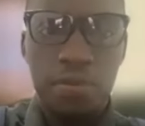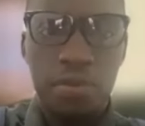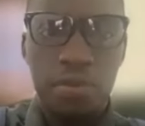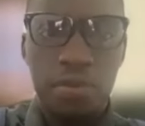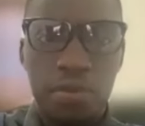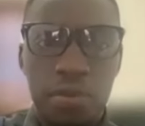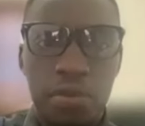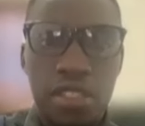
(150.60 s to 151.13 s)

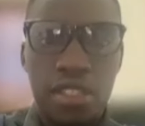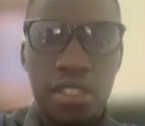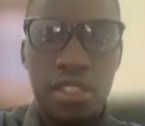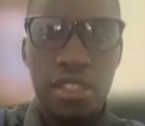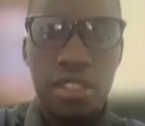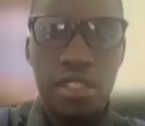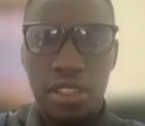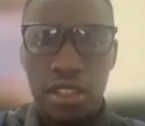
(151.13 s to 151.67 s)

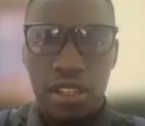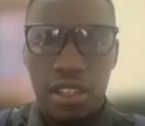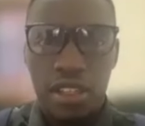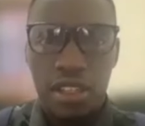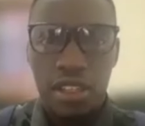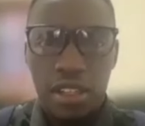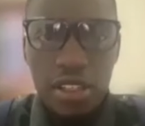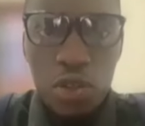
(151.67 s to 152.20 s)
Mr.
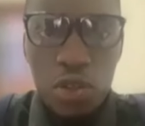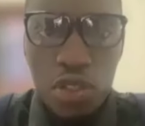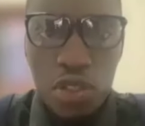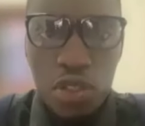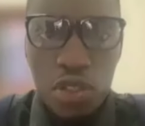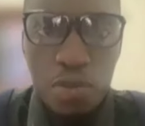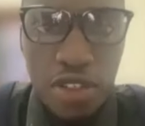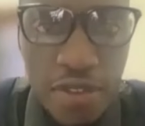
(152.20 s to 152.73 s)

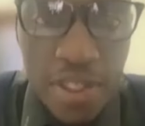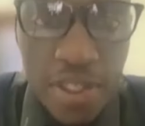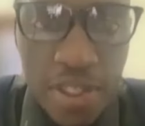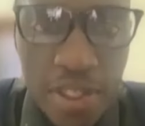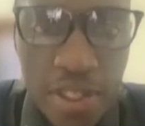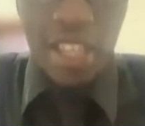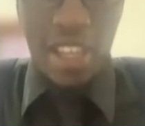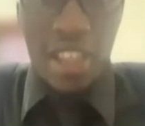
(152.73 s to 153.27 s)

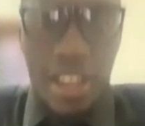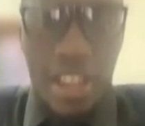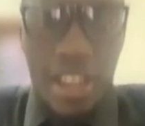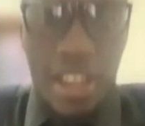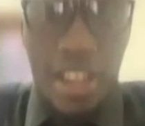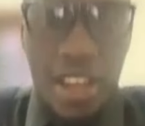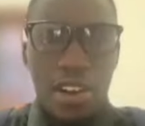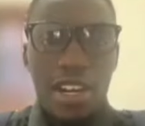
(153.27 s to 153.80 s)
Toastmaster today.
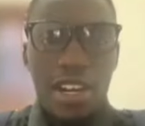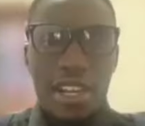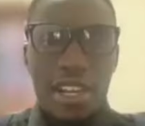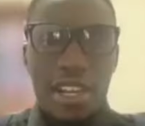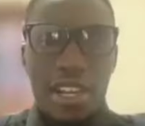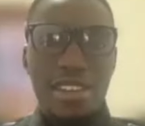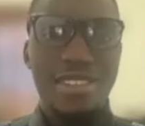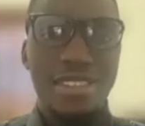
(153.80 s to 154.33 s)
All
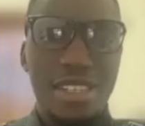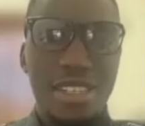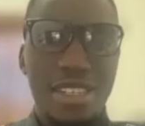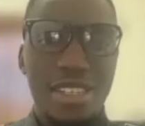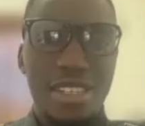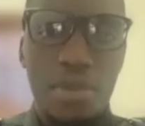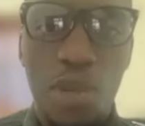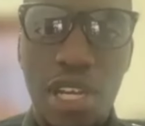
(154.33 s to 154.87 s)
right, ladies
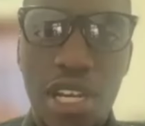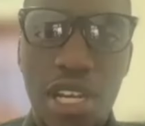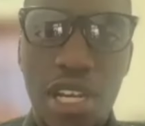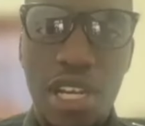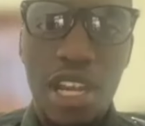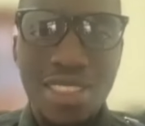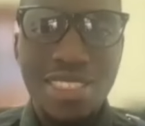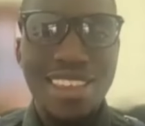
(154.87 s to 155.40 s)
and gentlemen,
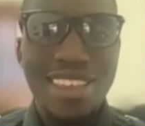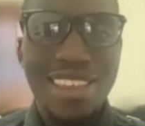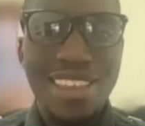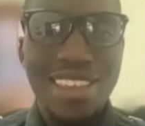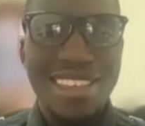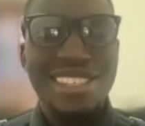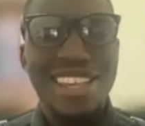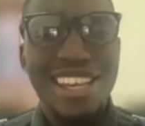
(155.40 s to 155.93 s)
we're now at
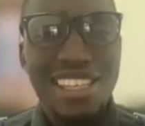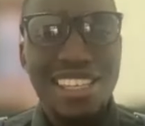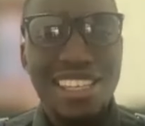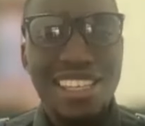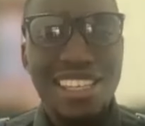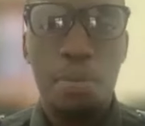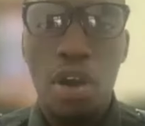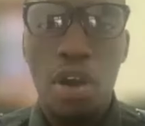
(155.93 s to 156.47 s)
the
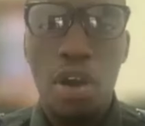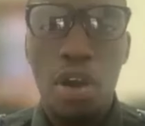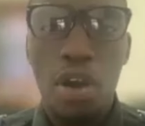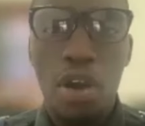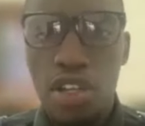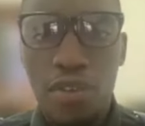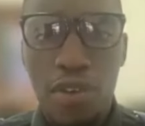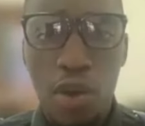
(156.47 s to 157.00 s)
exciting
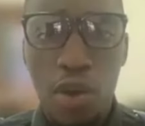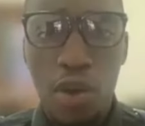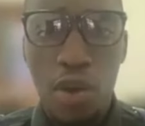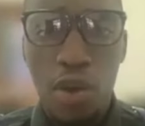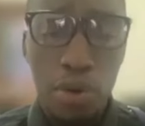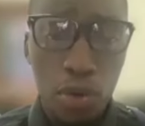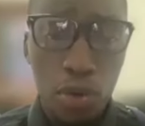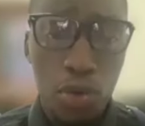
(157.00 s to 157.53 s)
part of
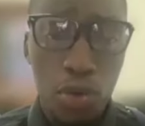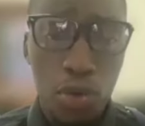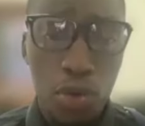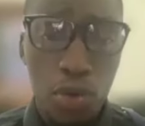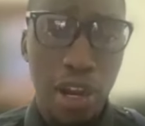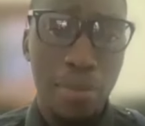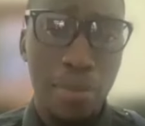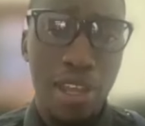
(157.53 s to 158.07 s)
our
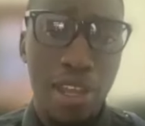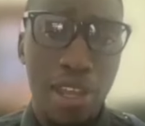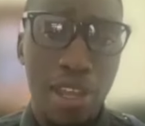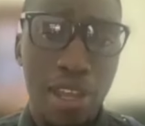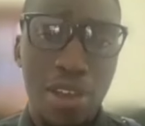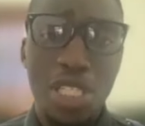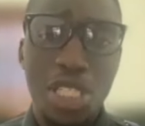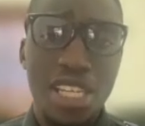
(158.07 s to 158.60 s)
program,
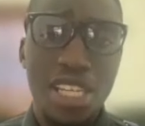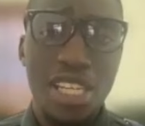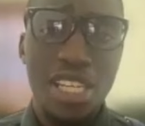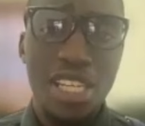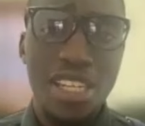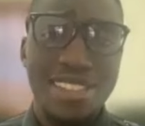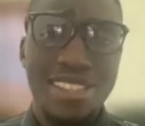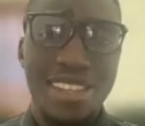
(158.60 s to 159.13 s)

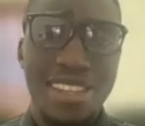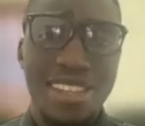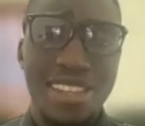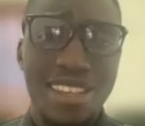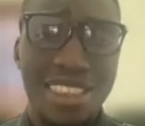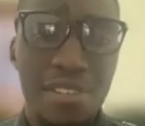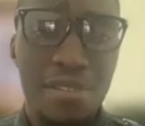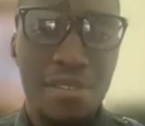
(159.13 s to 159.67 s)
which
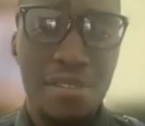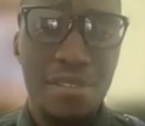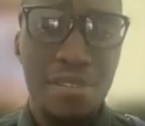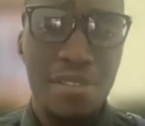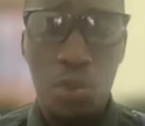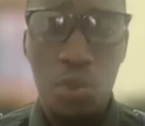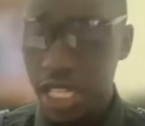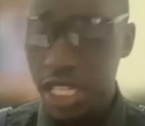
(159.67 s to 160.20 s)
is the
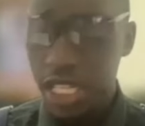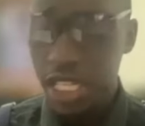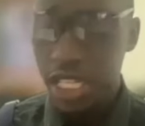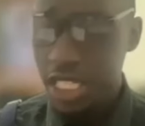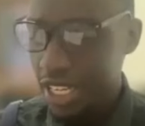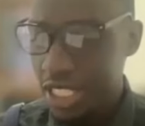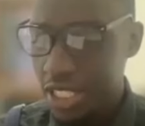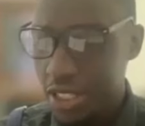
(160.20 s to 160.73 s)

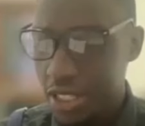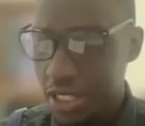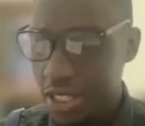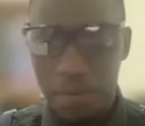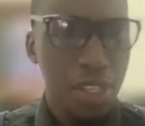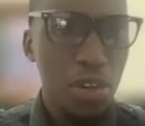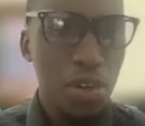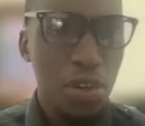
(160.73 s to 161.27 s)
evaluation
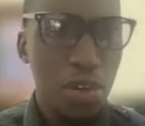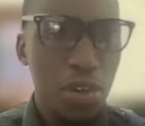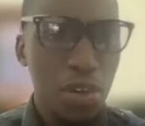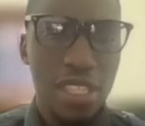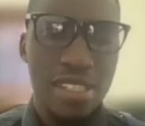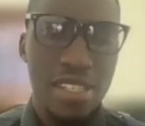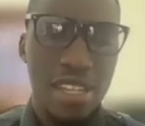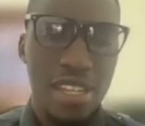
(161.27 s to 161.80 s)
section. You
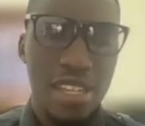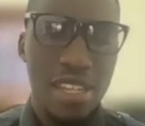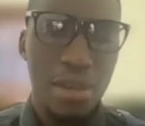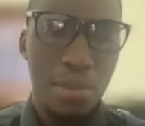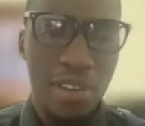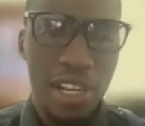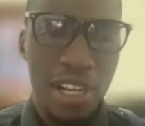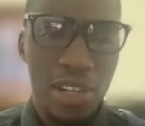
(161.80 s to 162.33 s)
know what they say
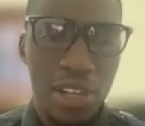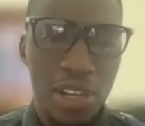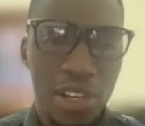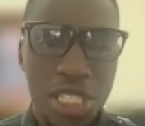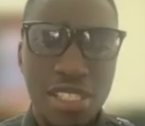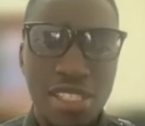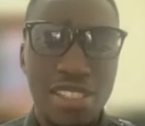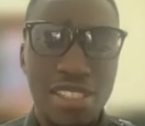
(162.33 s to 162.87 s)
about
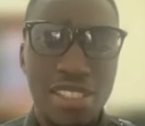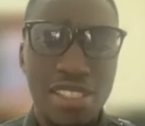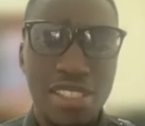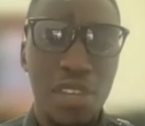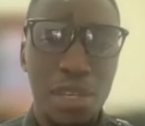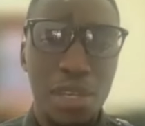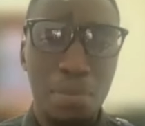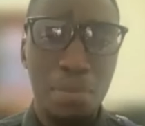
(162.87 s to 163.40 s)
evaluations?
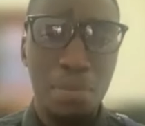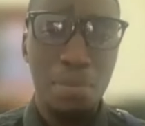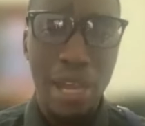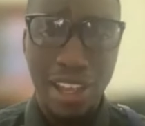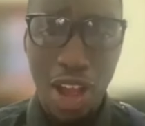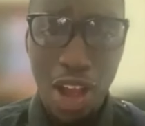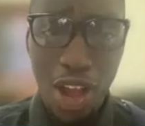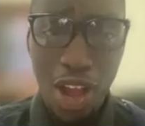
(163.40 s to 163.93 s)
It's a
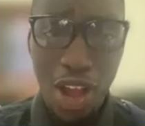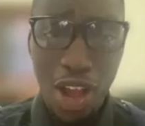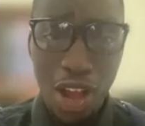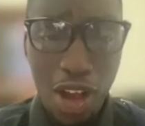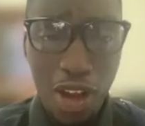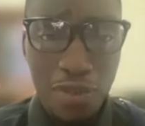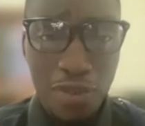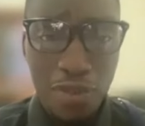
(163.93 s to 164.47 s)
feedback
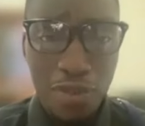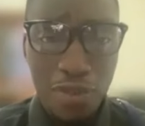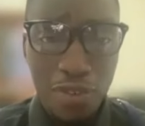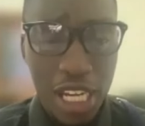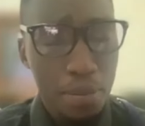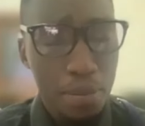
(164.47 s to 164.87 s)
of